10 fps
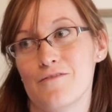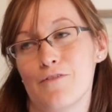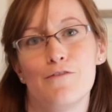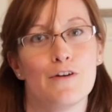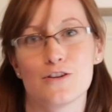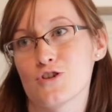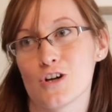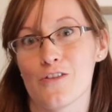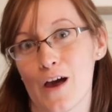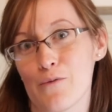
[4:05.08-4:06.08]

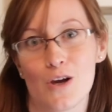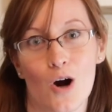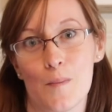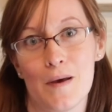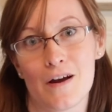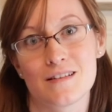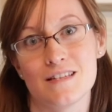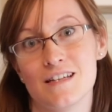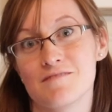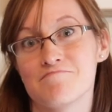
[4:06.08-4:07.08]
adventure that we call
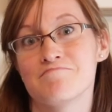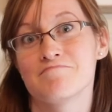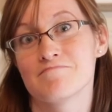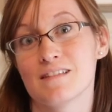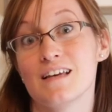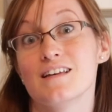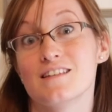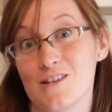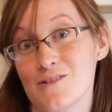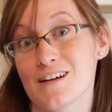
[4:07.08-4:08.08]
parenting.
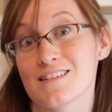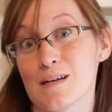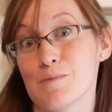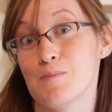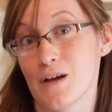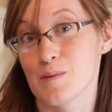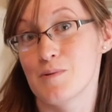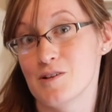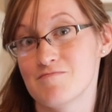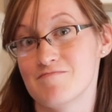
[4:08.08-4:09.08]
See you next time on Beyond the
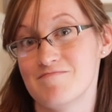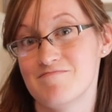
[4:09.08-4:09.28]
Pew.